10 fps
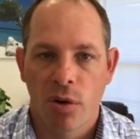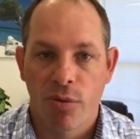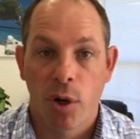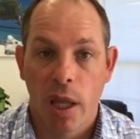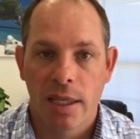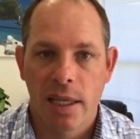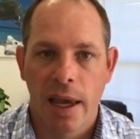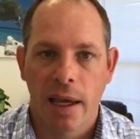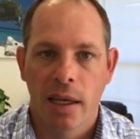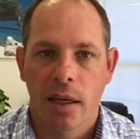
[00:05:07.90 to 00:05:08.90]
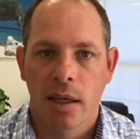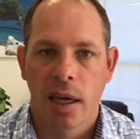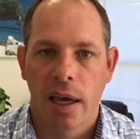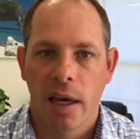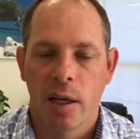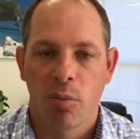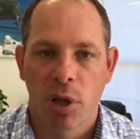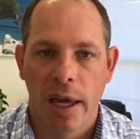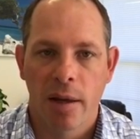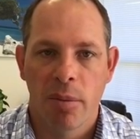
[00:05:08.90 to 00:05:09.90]
fertilized egg can
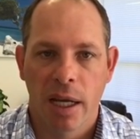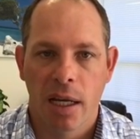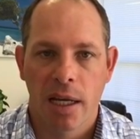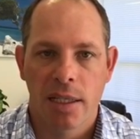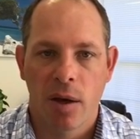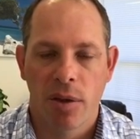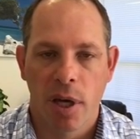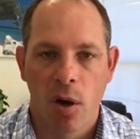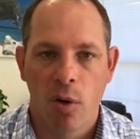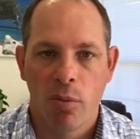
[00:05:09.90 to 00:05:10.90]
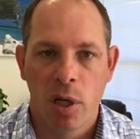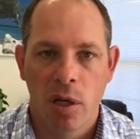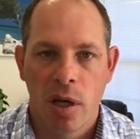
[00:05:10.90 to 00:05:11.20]
implant, make a nice healthy home.